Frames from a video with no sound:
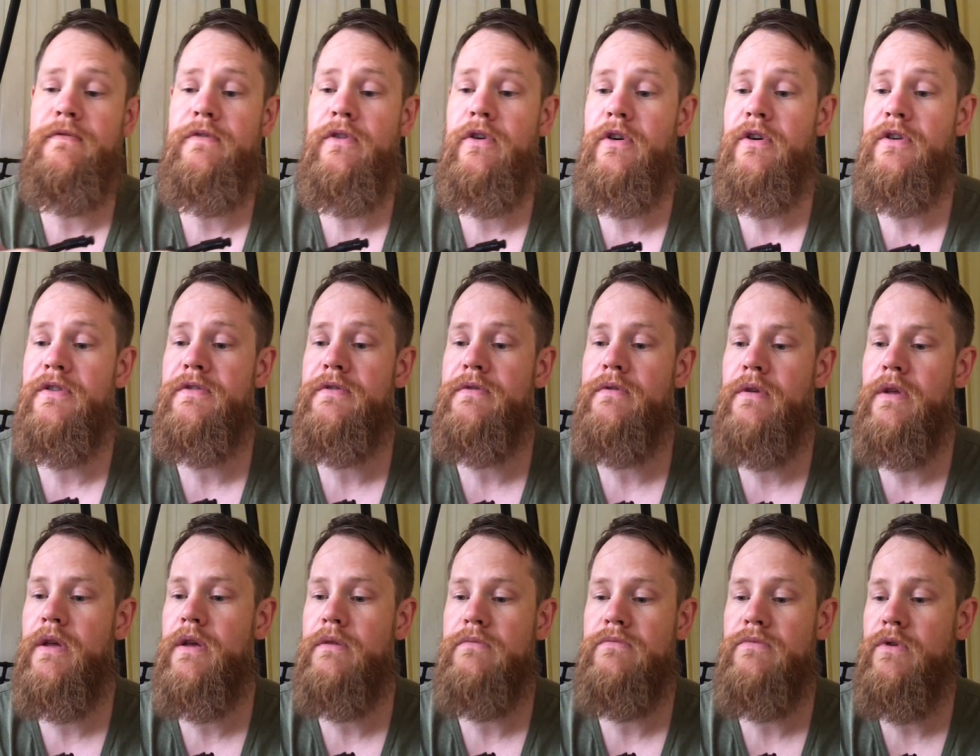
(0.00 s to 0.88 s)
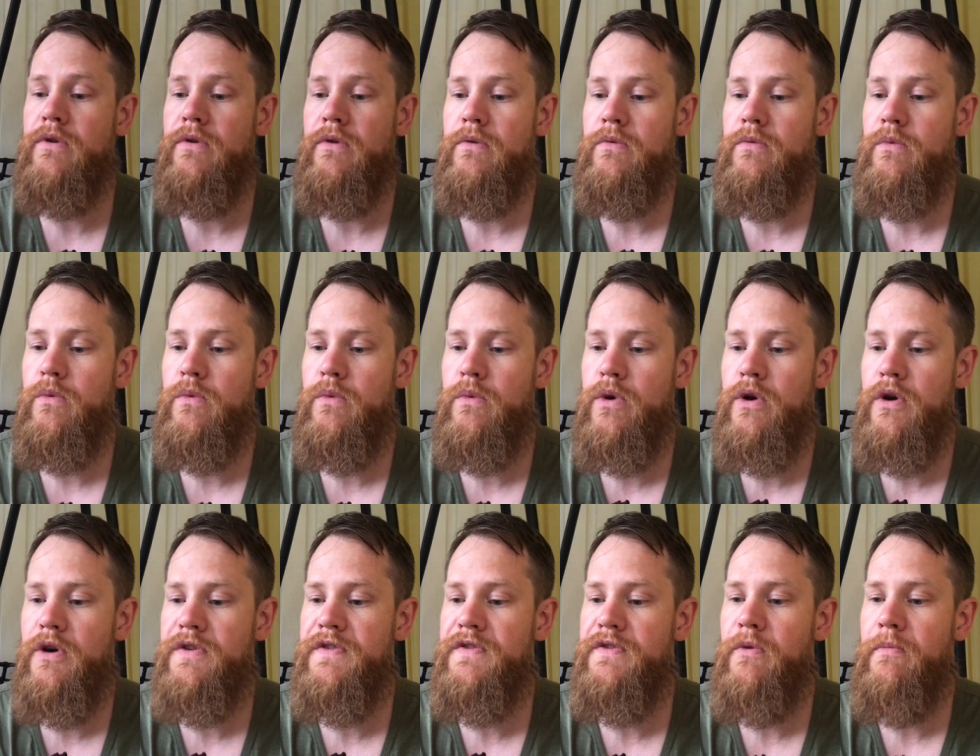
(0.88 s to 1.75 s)
worse, you know,
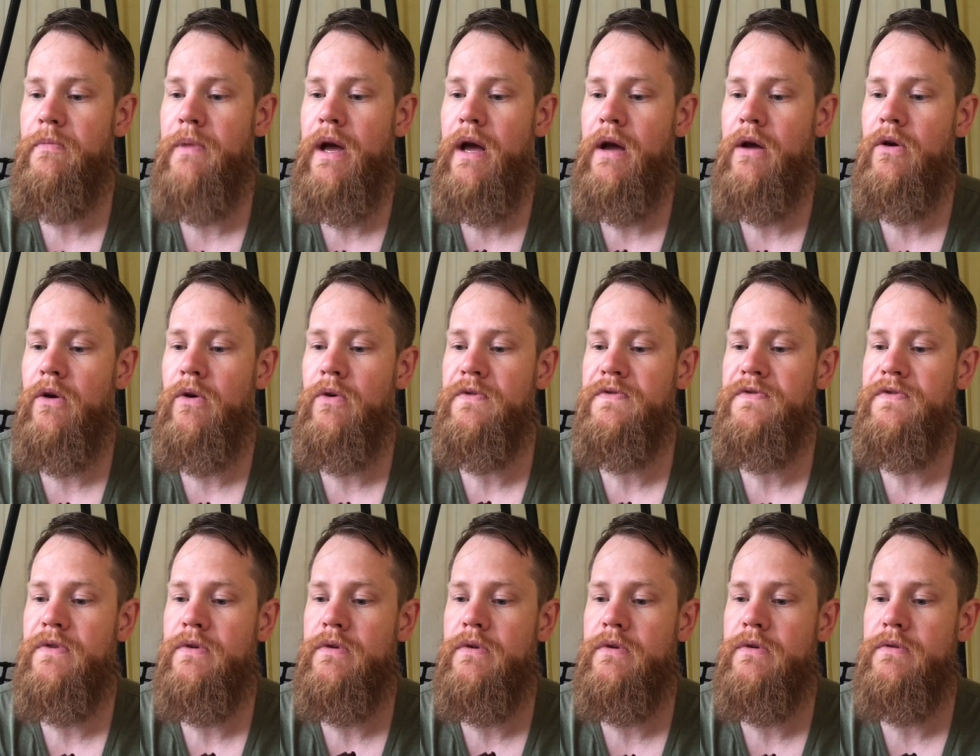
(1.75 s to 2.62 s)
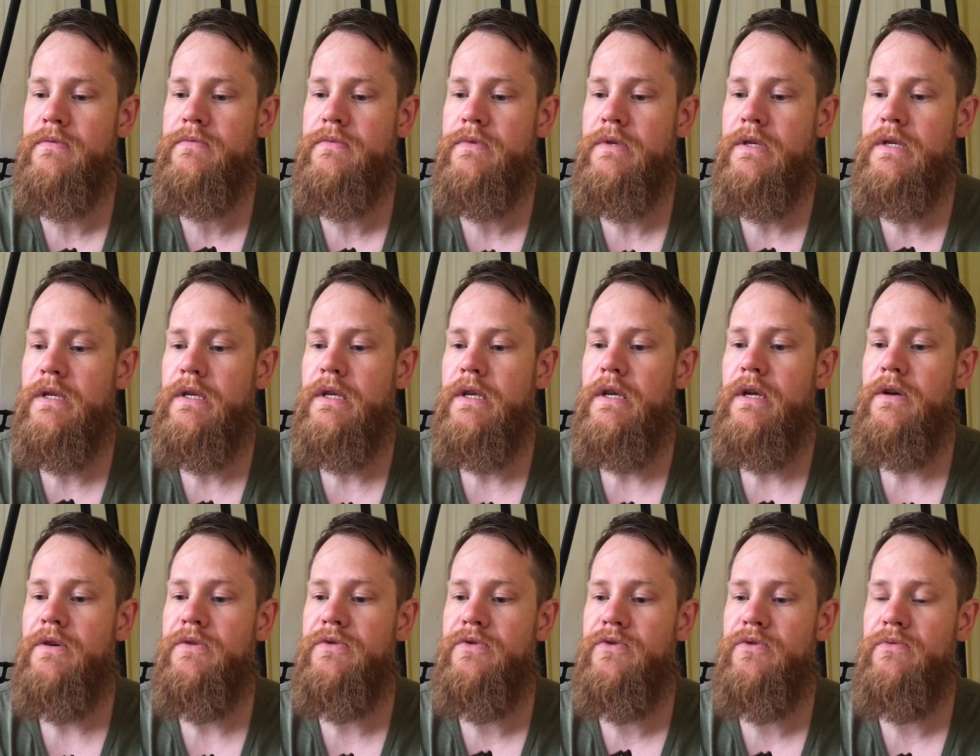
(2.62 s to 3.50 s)
worse tobaccos or
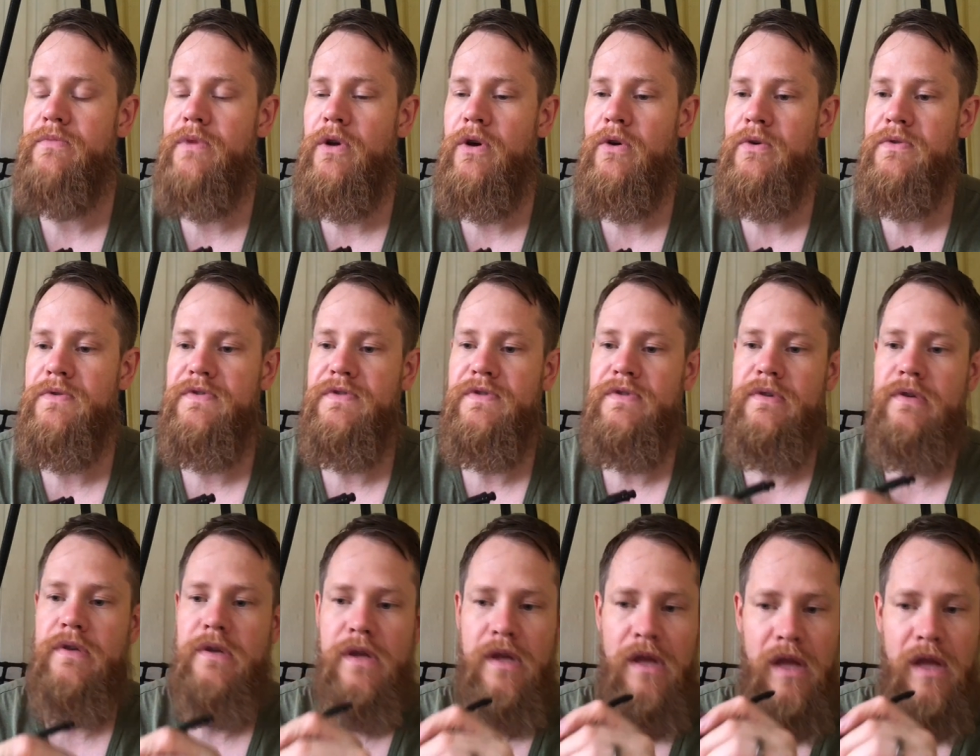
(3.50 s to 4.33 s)
room notes.